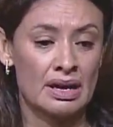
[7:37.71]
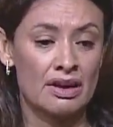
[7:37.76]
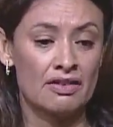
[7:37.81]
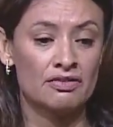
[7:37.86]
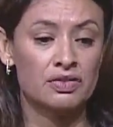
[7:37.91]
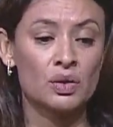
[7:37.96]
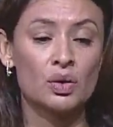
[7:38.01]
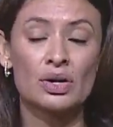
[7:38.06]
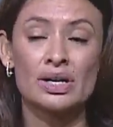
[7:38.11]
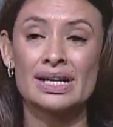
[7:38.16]

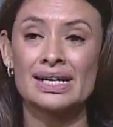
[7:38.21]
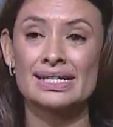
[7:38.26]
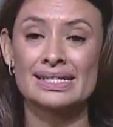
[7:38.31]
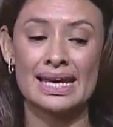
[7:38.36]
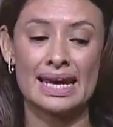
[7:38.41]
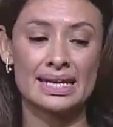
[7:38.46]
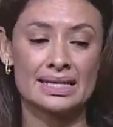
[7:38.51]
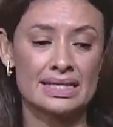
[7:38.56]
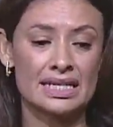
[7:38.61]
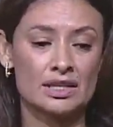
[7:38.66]
Florida is
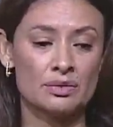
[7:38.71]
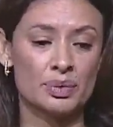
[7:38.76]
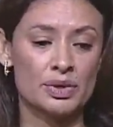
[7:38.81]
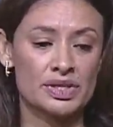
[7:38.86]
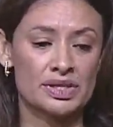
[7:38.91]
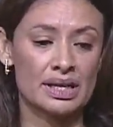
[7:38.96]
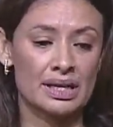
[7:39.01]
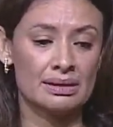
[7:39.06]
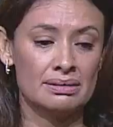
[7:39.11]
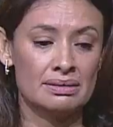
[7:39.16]

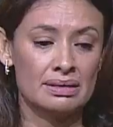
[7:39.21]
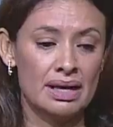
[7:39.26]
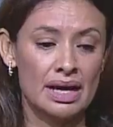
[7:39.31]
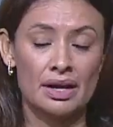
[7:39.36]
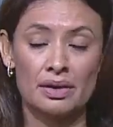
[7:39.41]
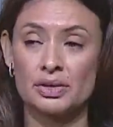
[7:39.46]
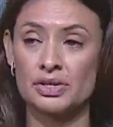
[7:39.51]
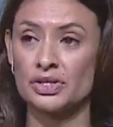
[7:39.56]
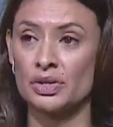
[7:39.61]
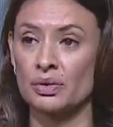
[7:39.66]
18%,
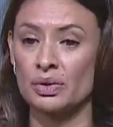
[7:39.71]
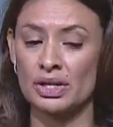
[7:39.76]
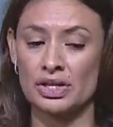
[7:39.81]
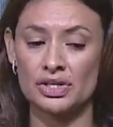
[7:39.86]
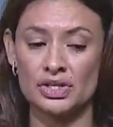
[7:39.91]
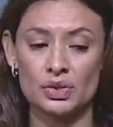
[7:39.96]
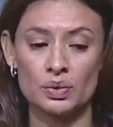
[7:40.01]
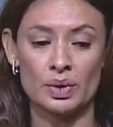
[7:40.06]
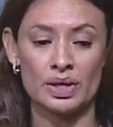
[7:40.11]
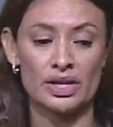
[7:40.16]
Arizona
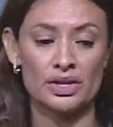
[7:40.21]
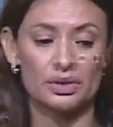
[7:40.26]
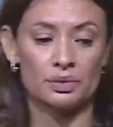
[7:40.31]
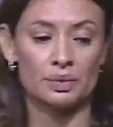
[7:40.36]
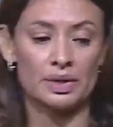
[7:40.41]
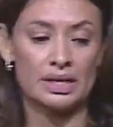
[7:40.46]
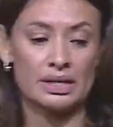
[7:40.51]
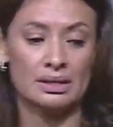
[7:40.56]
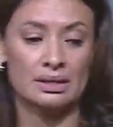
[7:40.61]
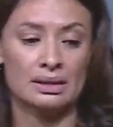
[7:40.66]
is
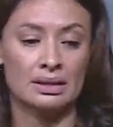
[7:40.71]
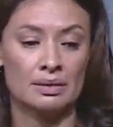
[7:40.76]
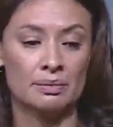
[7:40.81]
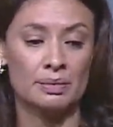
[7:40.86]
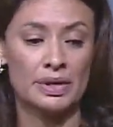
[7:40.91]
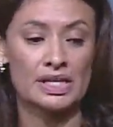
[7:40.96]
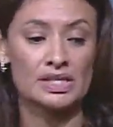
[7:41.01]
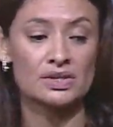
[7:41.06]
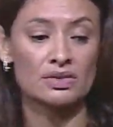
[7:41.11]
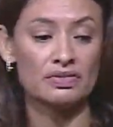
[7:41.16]
23%,
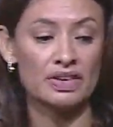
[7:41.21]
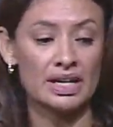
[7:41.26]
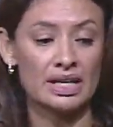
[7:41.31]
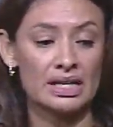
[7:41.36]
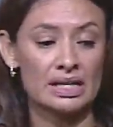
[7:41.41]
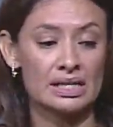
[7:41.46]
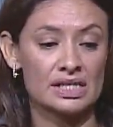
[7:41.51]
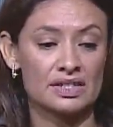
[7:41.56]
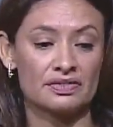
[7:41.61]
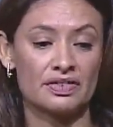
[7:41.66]

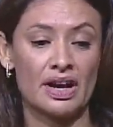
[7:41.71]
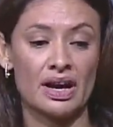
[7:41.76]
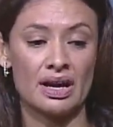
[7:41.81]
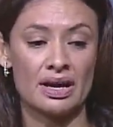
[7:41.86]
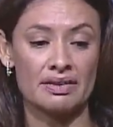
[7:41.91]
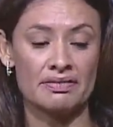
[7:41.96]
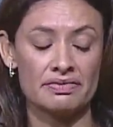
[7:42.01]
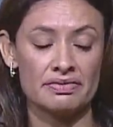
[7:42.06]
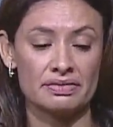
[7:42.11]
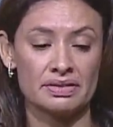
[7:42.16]
Pennsylvania is
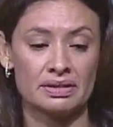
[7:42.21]
5%,